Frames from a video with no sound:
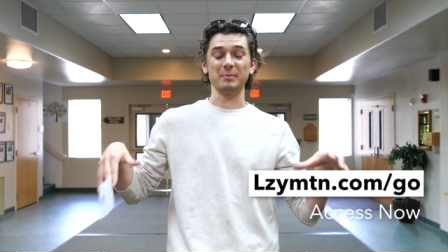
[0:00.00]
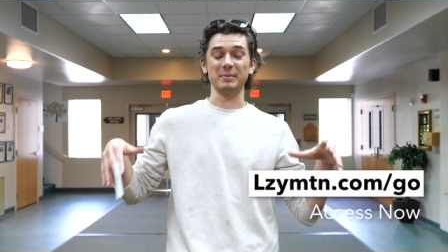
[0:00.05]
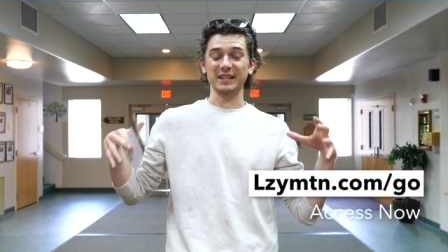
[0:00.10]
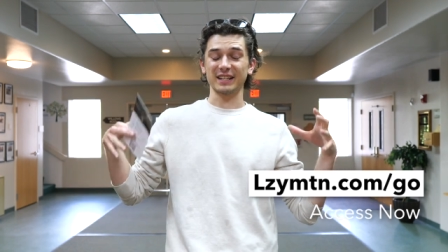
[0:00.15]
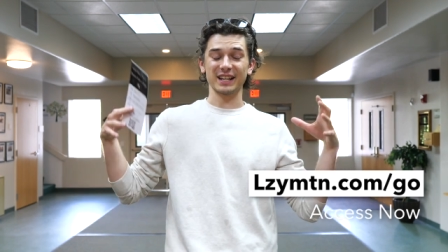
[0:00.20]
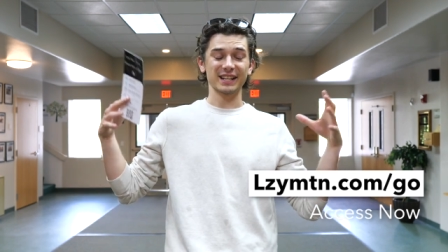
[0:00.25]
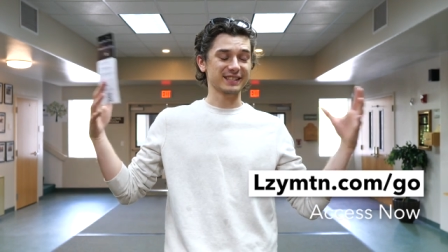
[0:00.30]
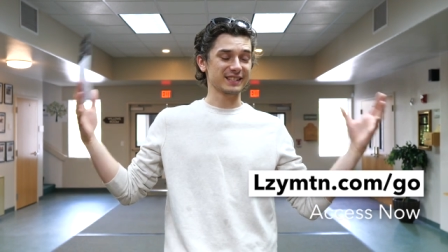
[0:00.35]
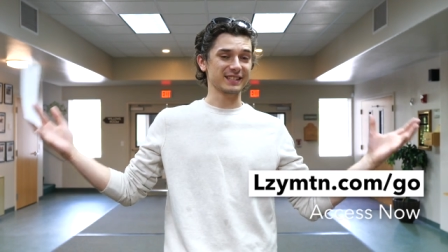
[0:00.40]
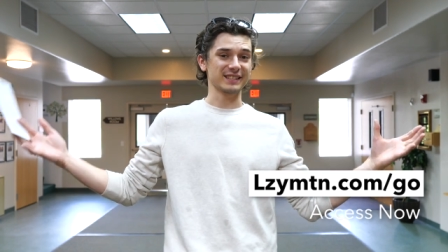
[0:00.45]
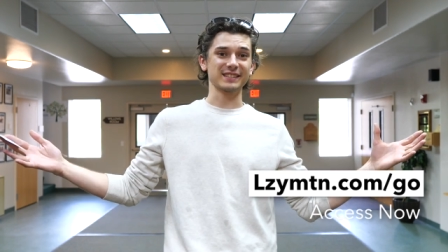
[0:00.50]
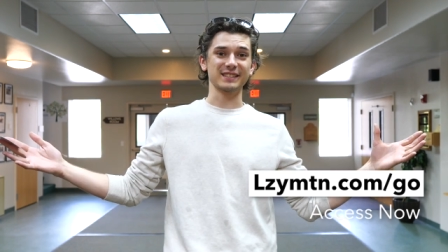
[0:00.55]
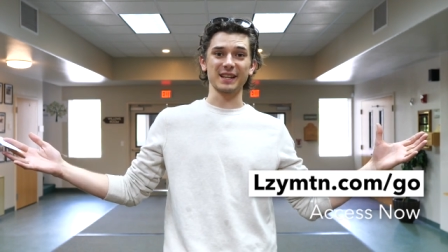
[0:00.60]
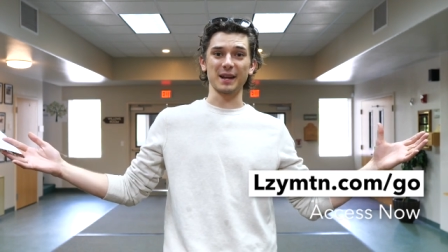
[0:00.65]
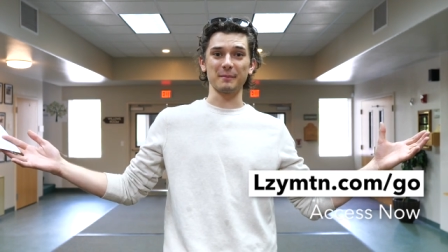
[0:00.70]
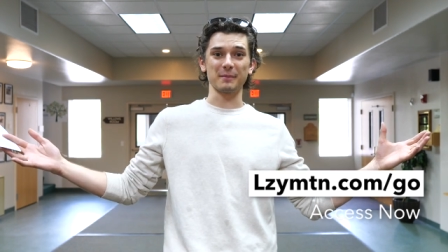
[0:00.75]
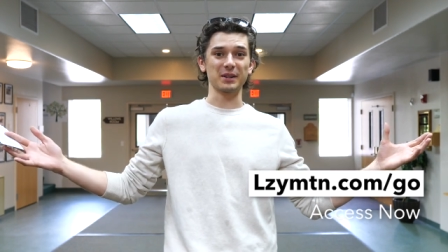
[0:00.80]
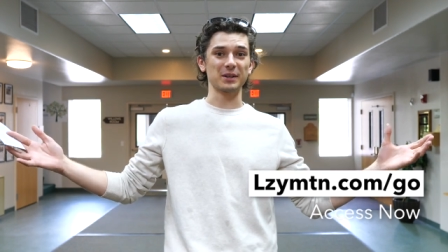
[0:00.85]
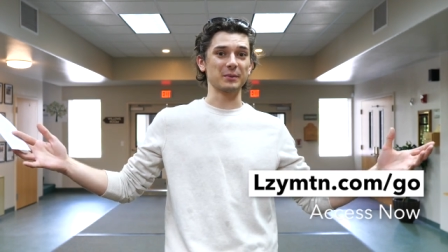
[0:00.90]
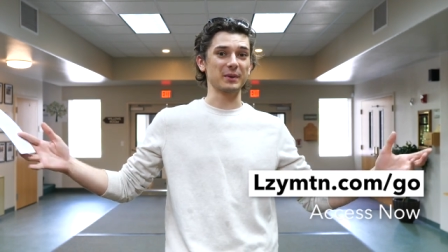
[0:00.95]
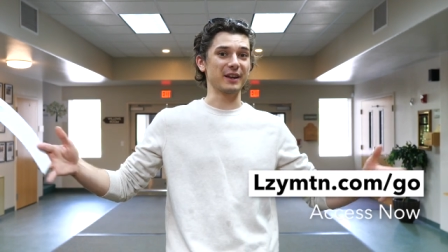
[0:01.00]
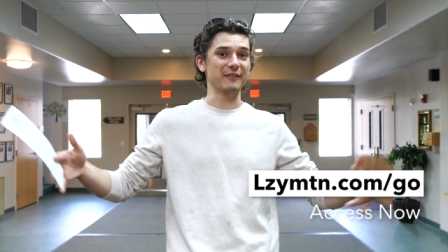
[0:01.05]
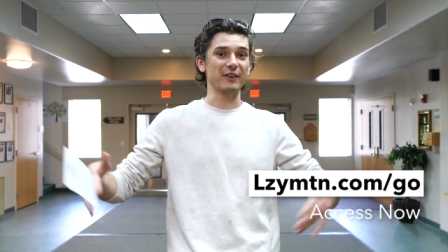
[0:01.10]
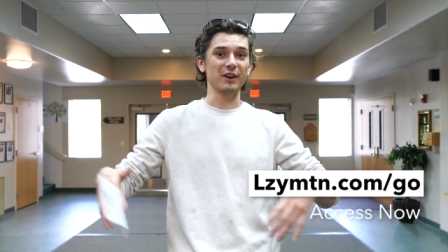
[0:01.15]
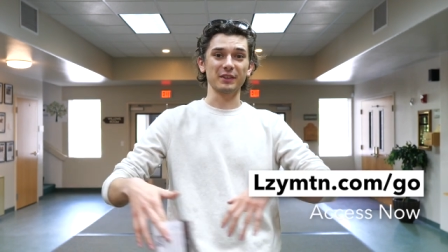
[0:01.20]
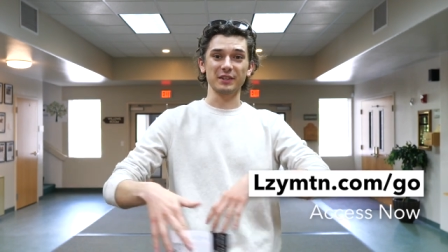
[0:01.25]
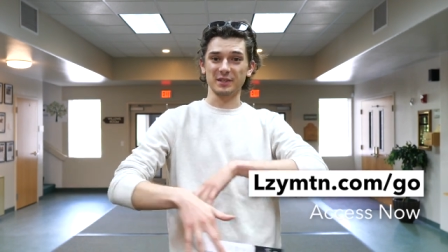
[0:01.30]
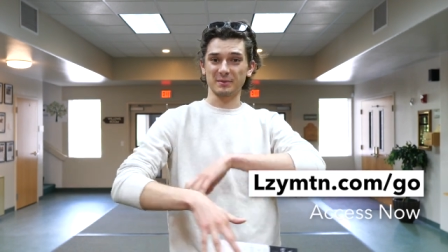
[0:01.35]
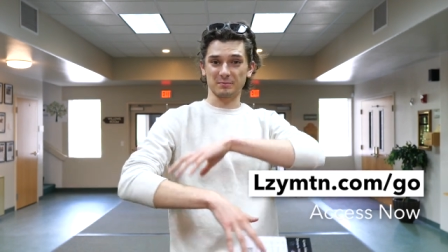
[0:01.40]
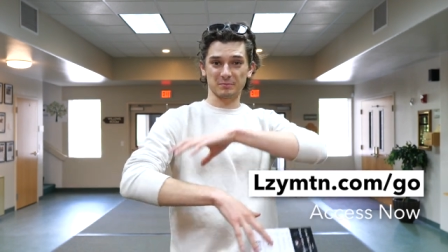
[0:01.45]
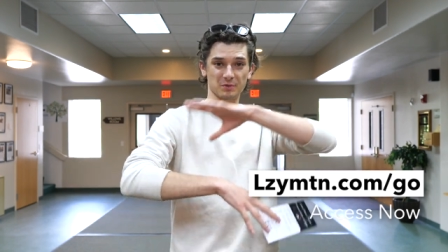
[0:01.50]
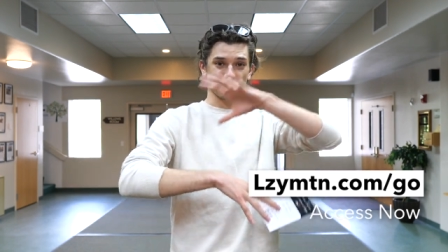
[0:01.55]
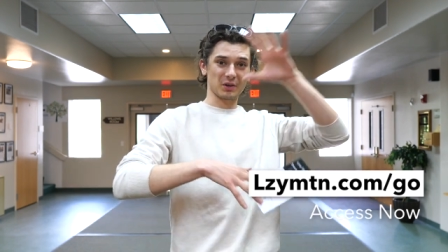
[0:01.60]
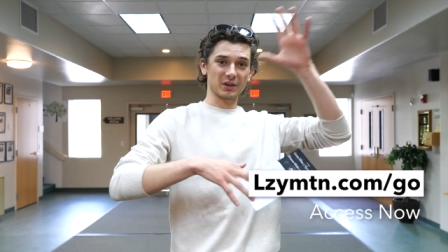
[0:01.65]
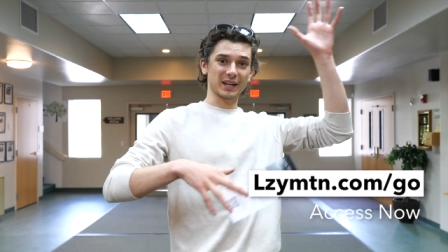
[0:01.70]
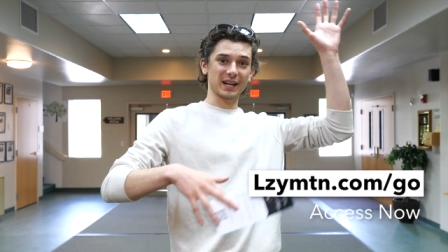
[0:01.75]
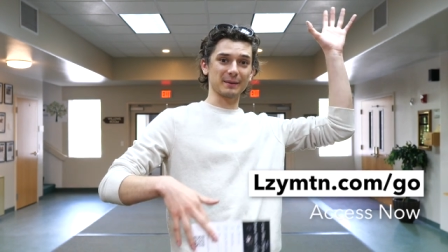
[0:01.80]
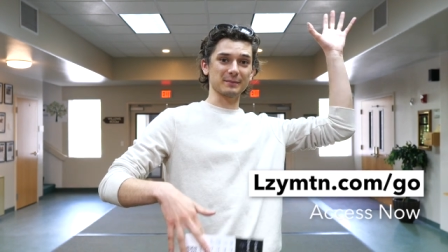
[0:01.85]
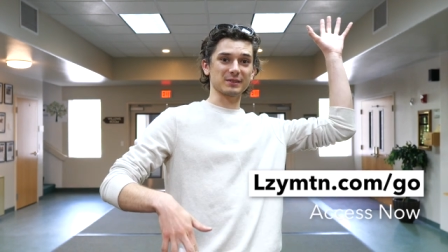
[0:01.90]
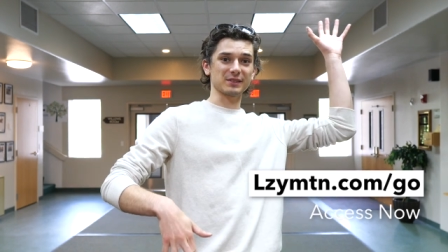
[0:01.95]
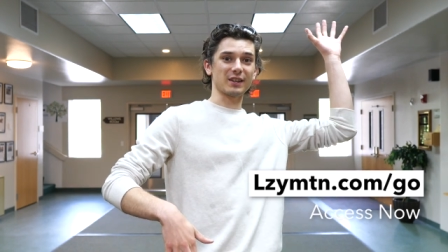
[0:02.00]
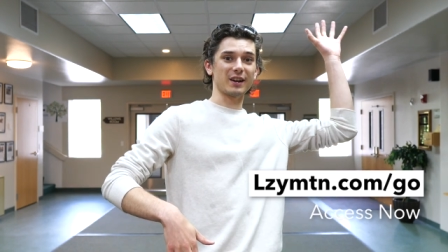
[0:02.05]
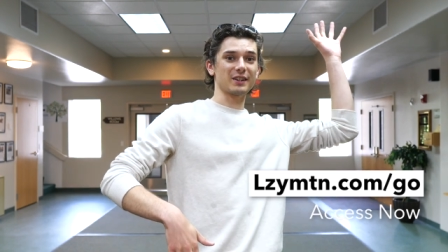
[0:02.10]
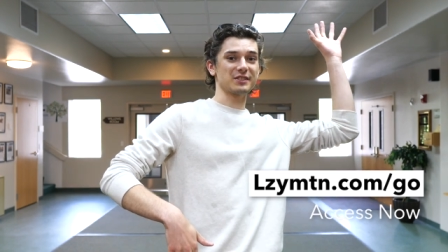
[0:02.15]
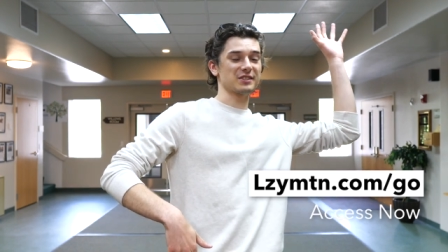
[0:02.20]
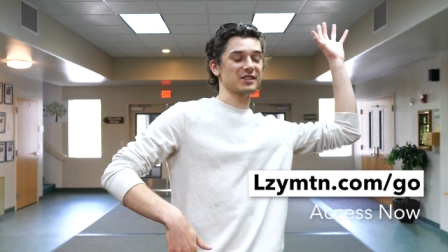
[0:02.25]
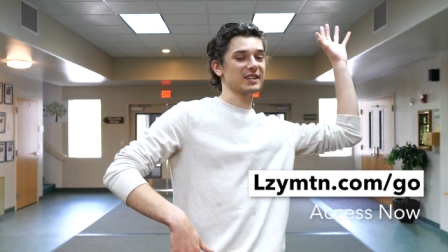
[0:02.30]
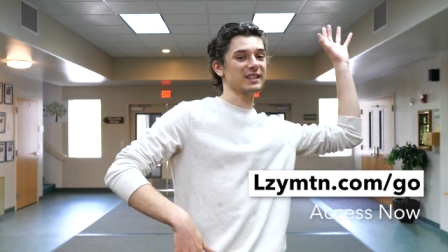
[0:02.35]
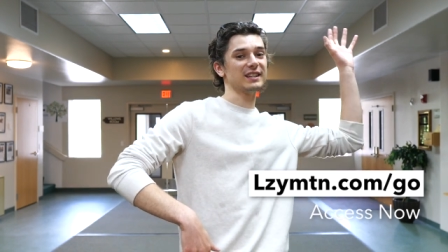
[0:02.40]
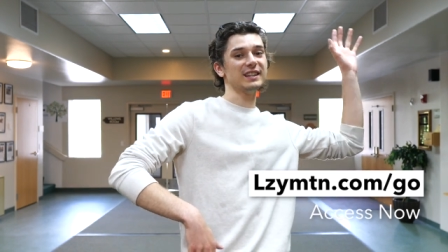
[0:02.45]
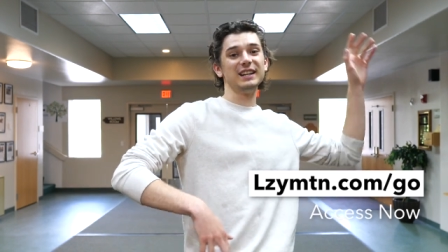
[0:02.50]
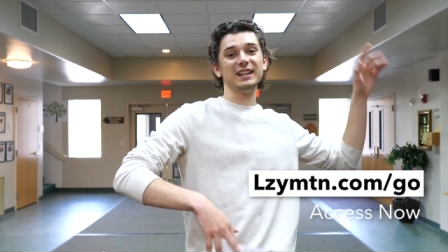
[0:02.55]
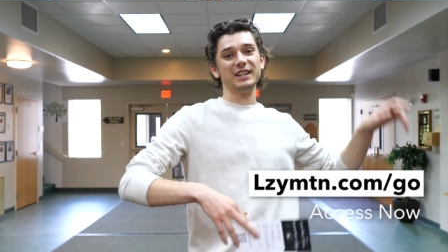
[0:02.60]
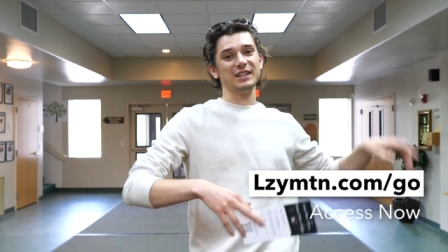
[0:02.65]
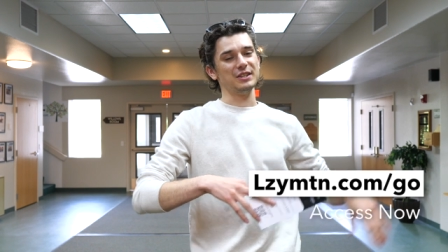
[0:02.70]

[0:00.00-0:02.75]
Because it's summer, we have all these programs launching.